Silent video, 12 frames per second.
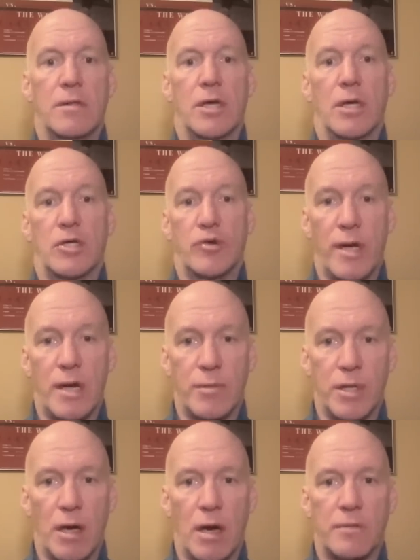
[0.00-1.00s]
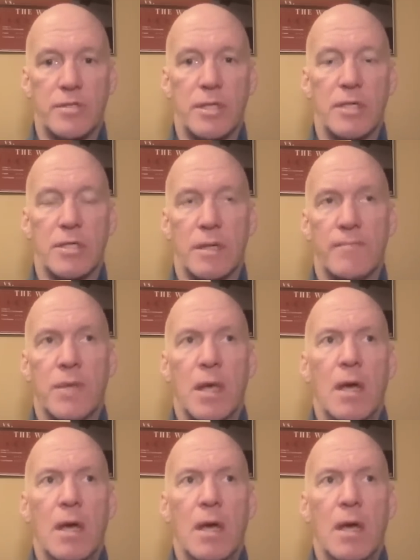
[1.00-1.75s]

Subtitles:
Are they going to trade him in the offseason?